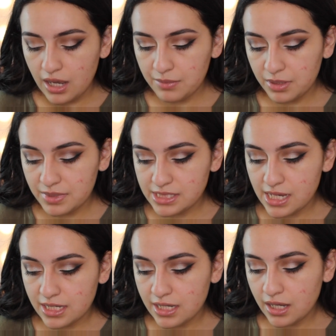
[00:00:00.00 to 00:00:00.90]
I'm going to be
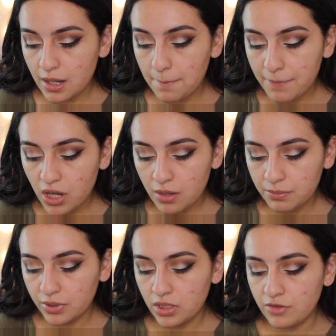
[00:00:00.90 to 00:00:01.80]
taking a
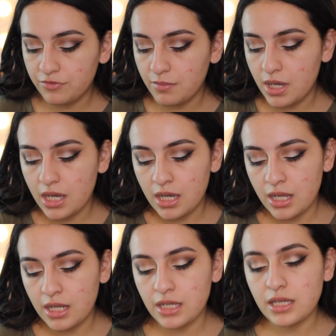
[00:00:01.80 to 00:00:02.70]
pump of
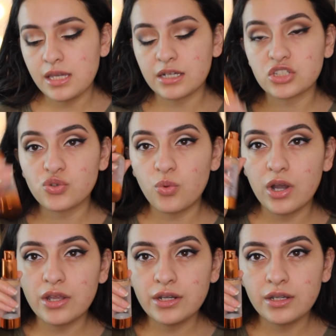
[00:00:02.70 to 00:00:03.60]
my
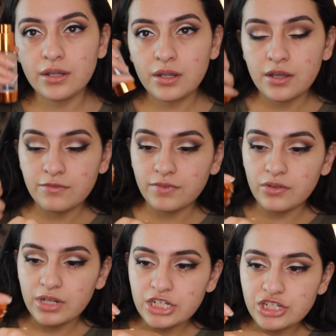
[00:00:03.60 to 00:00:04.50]
EX1
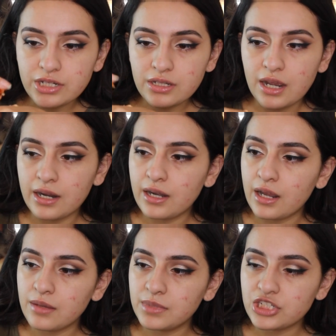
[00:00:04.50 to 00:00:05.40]
foundation and
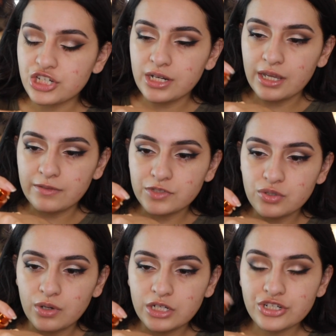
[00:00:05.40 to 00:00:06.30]
I am in the shade
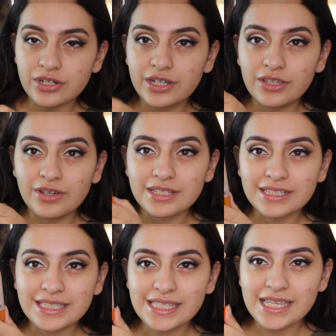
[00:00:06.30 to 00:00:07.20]
F200. You guys
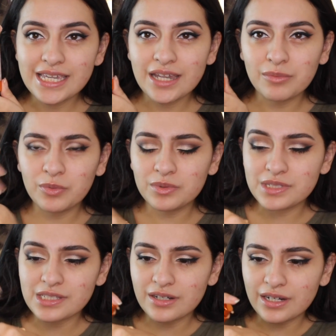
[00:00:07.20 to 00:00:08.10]
can see I'm
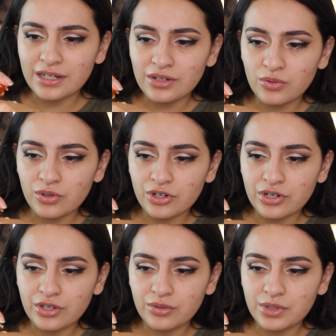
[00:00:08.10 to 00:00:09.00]
almost done. I need to order
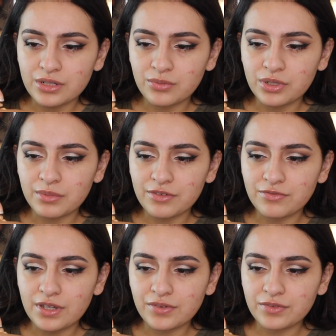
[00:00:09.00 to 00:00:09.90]
another one, one of my
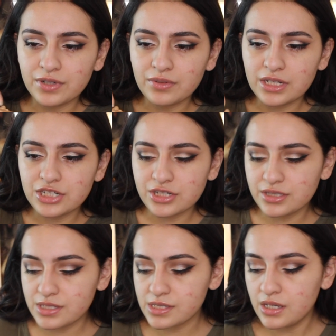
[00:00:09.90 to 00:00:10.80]
favorite
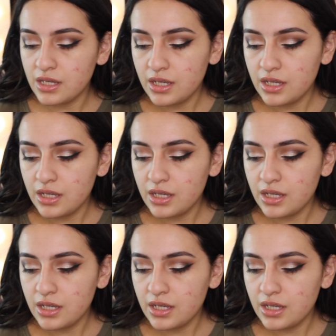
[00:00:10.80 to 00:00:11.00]
foundations.